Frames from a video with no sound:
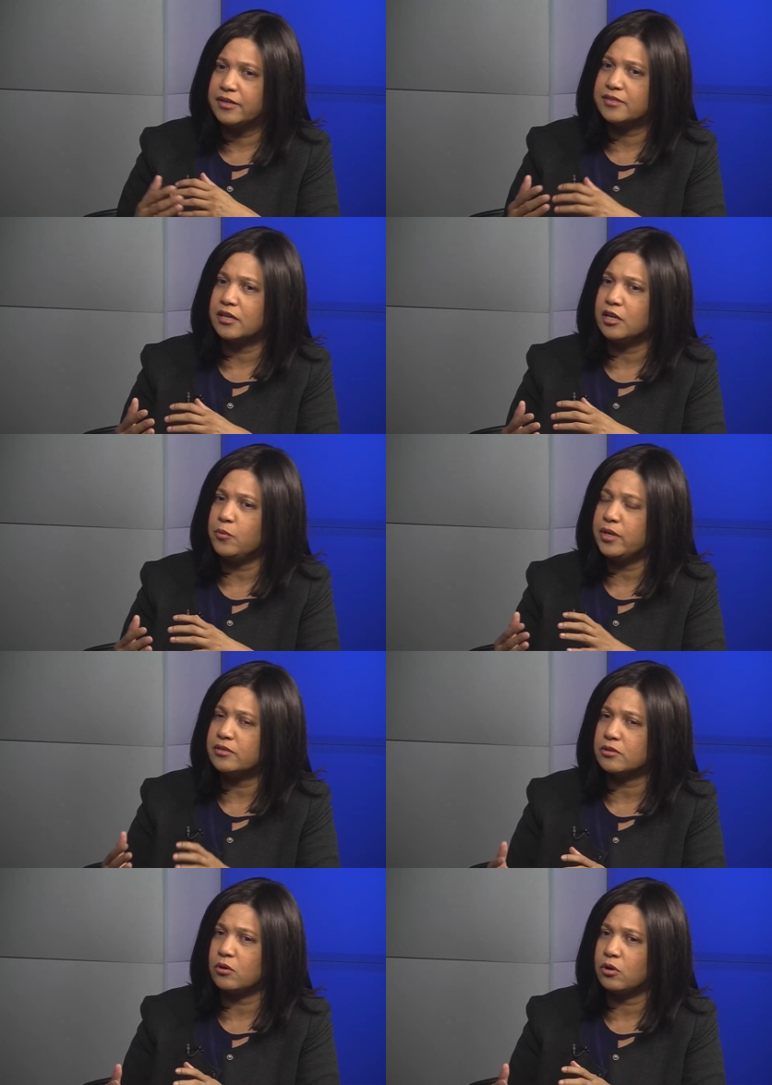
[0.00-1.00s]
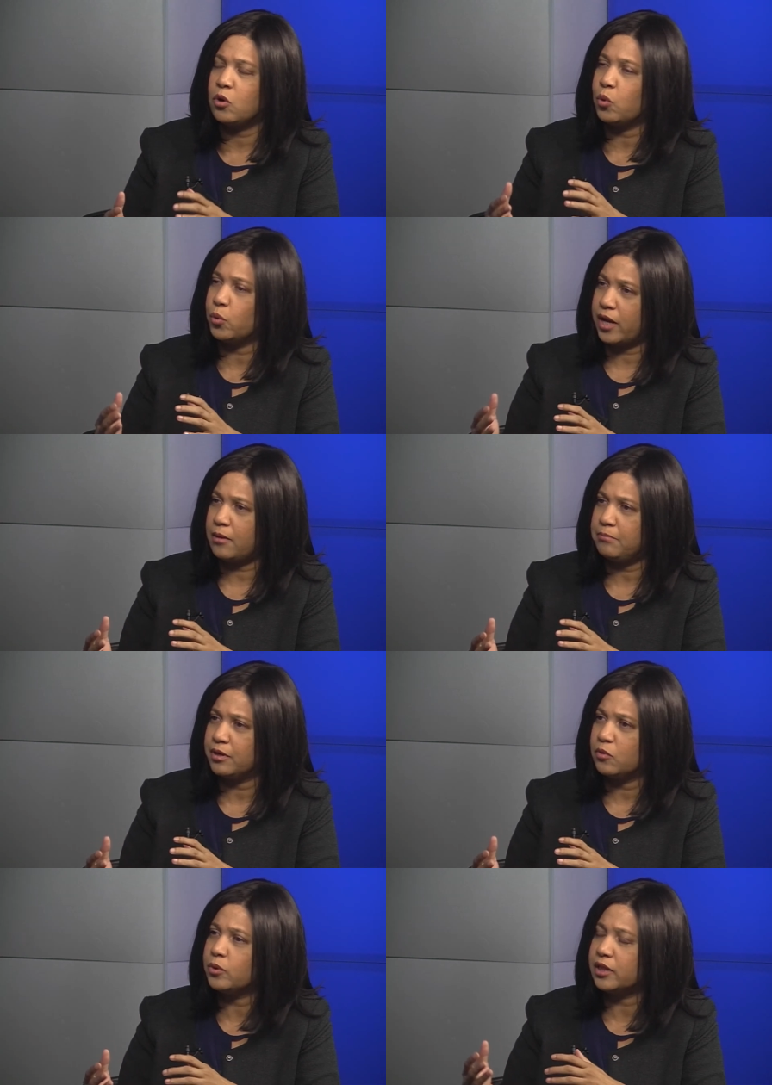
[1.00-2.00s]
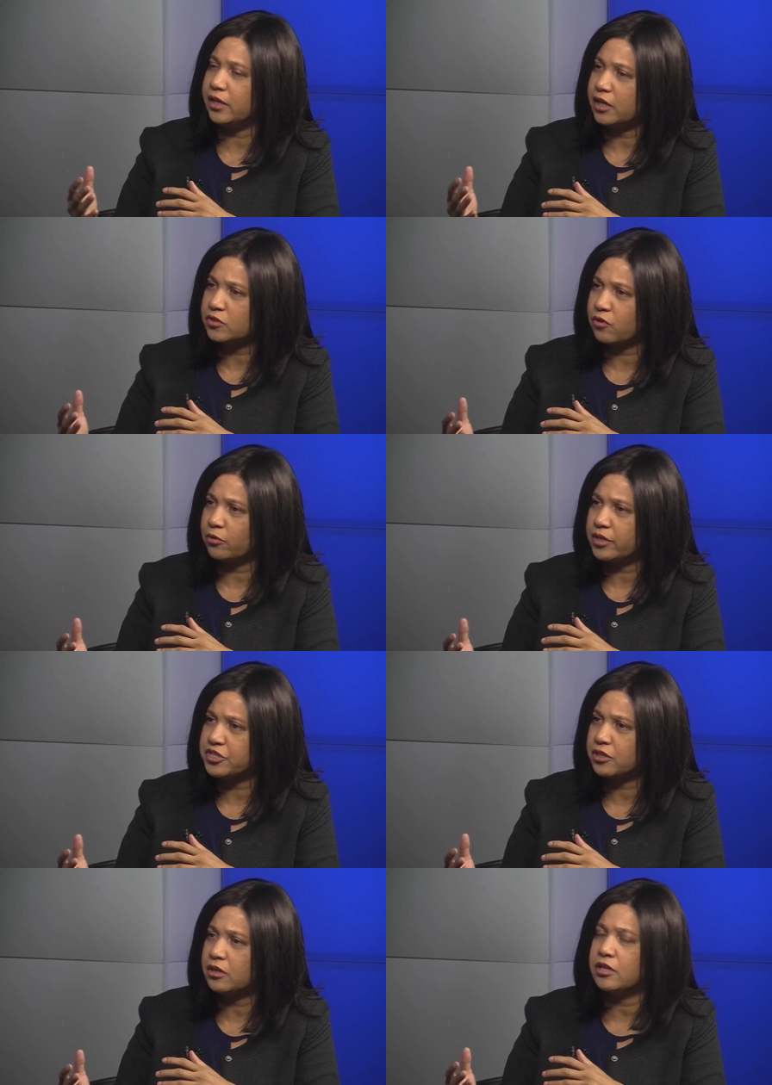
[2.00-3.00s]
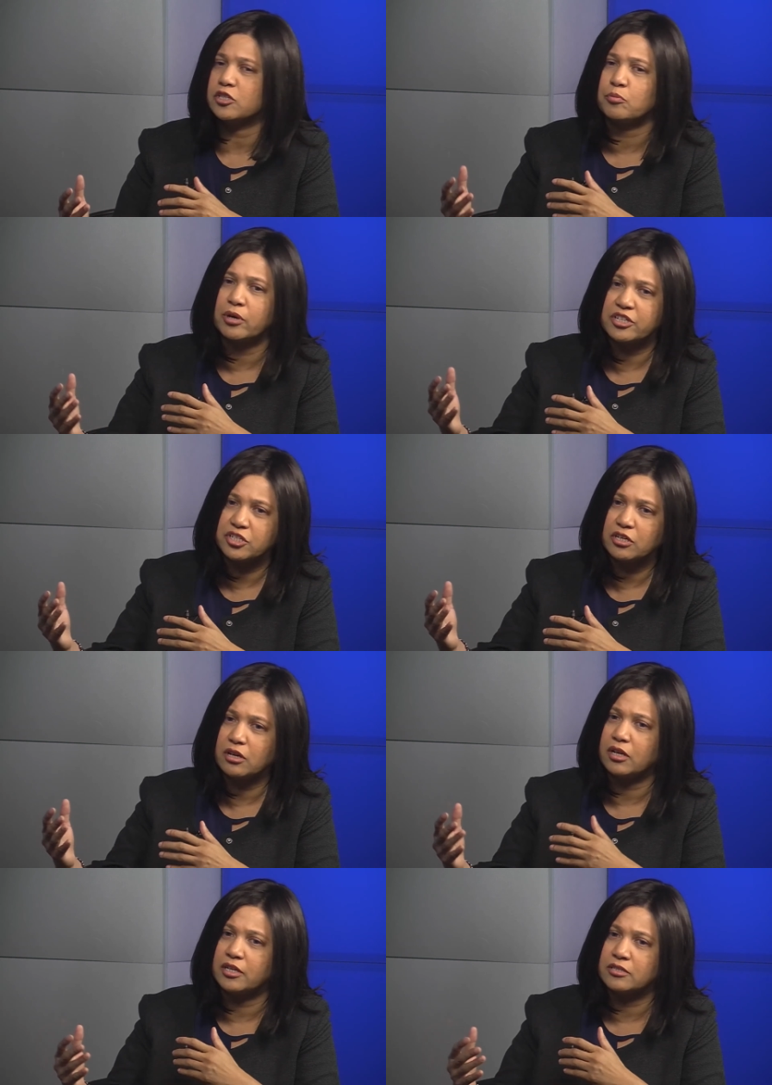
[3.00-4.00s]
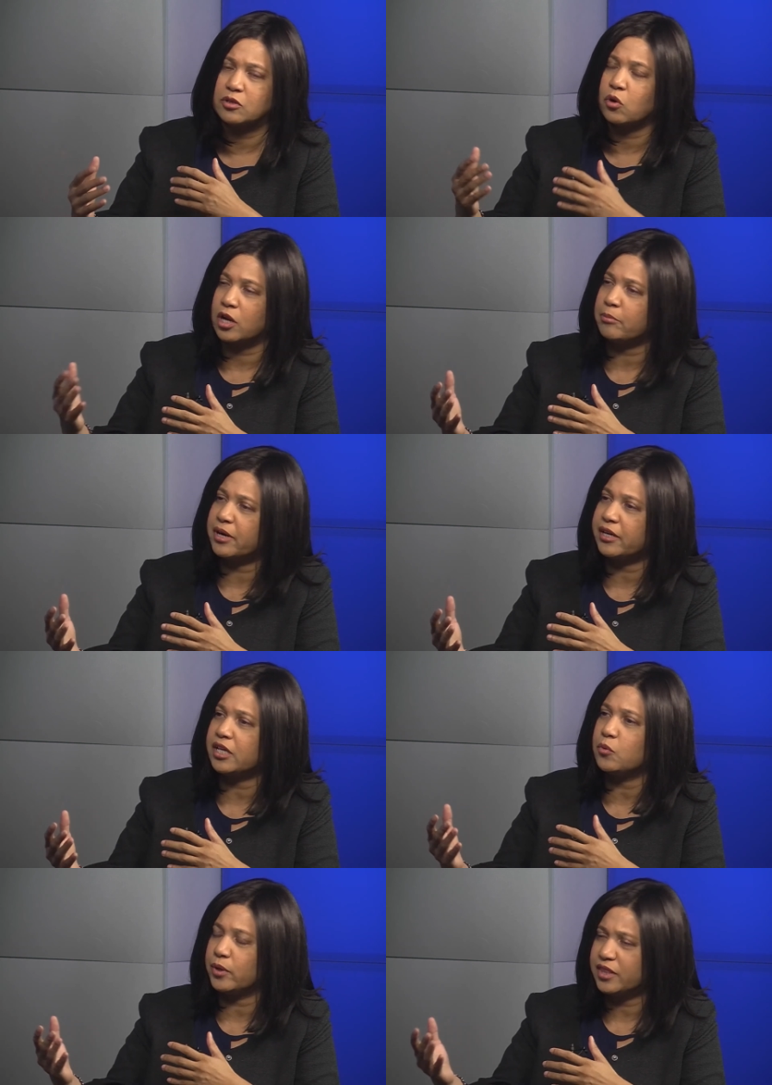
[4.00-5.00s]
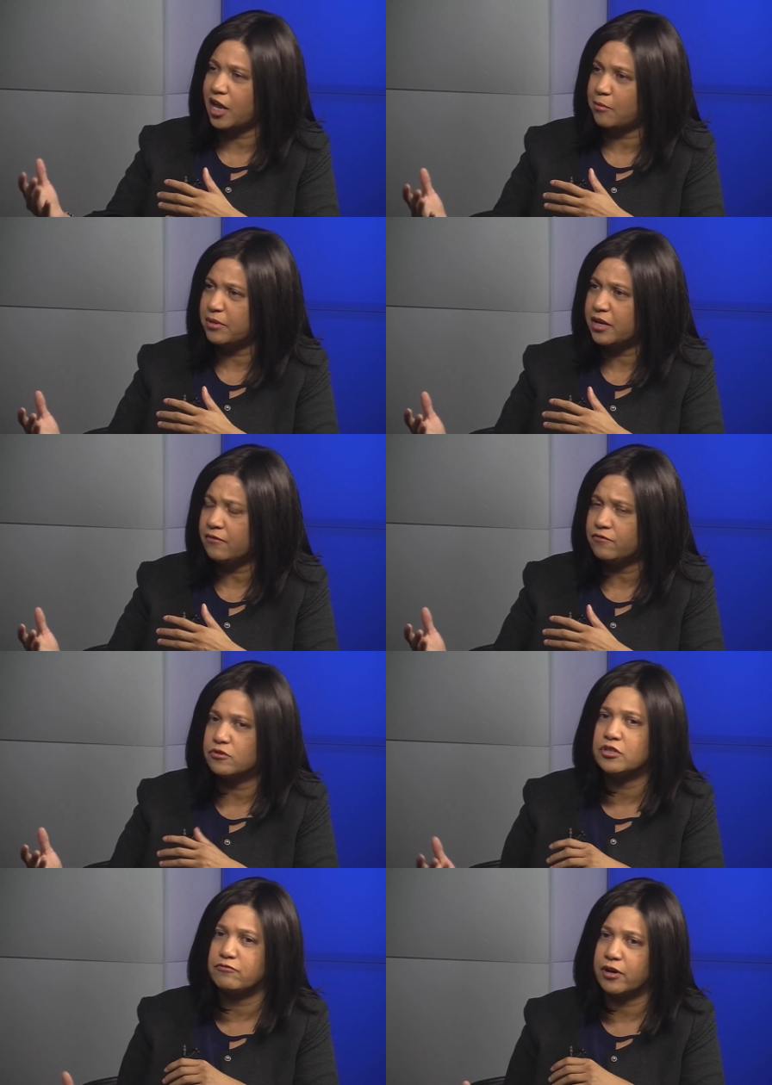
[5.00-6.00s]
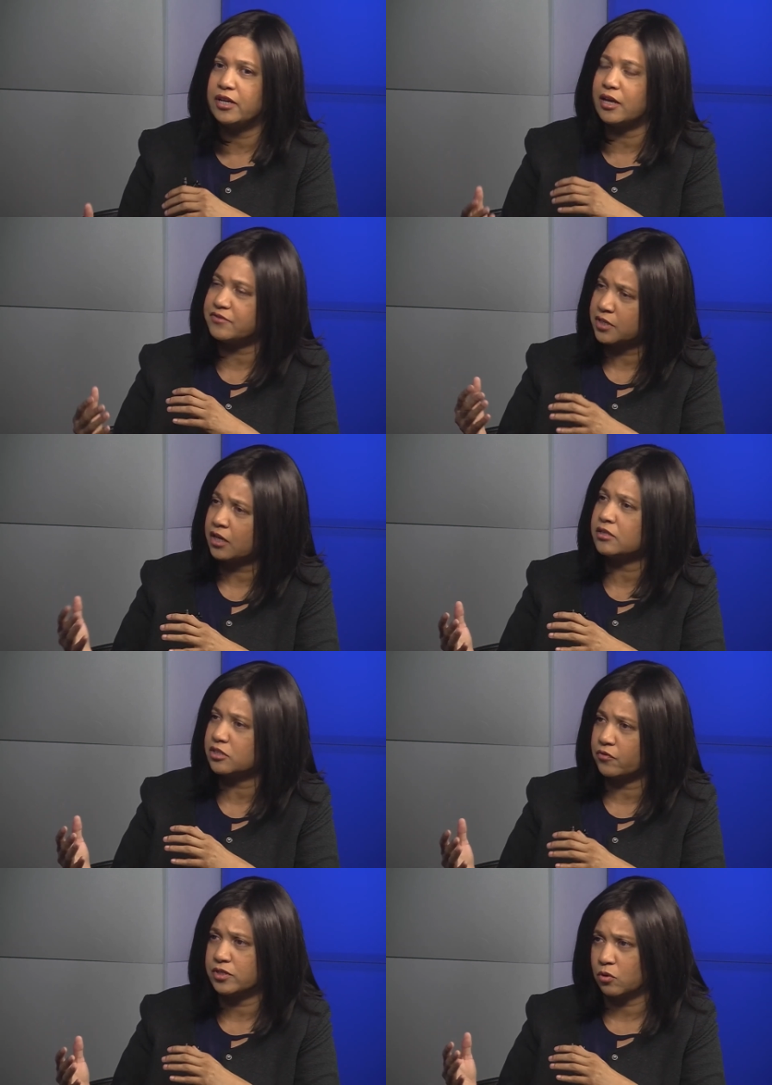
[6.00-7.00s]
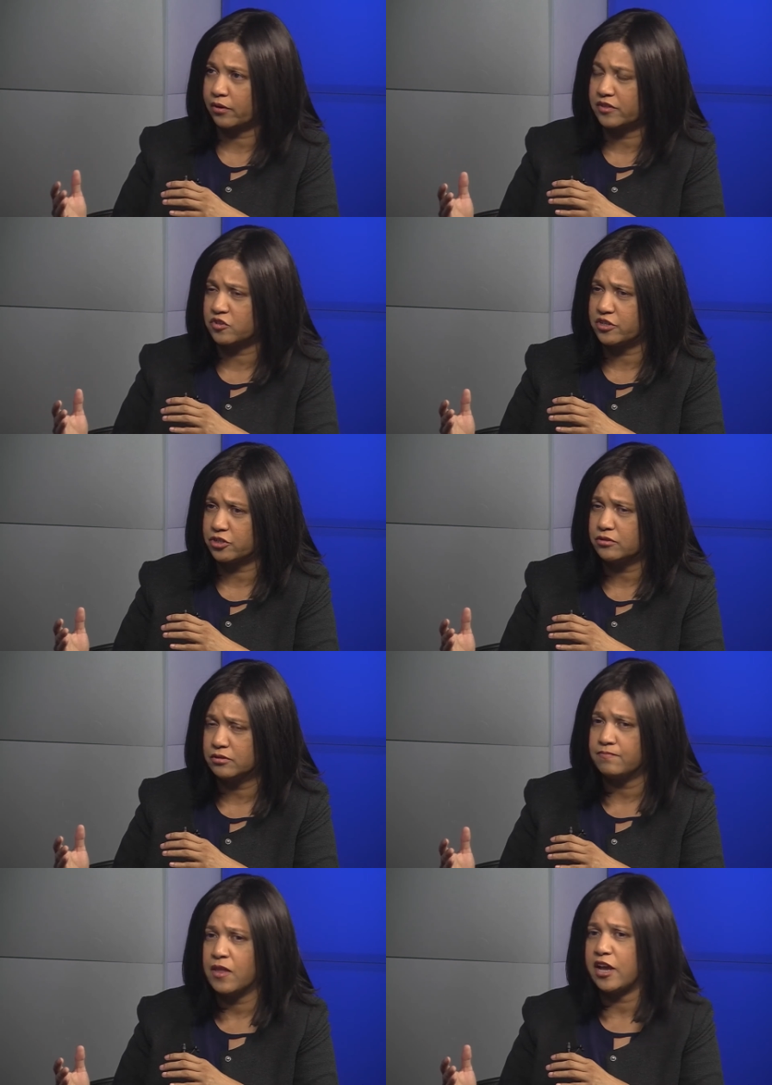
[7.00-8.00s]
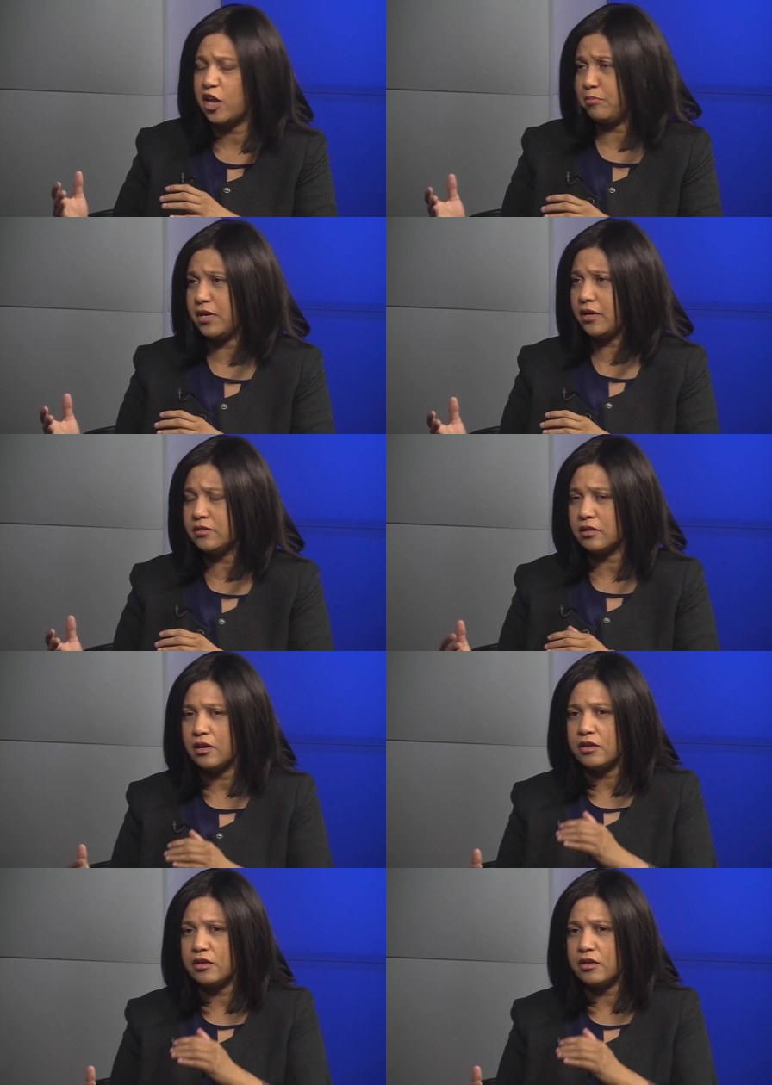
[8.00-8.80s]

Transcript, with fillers: Recently, we saw O N A P with Linux Foundation is merging, is collaborating with M E F to define lifecycle service orchestration A P Is.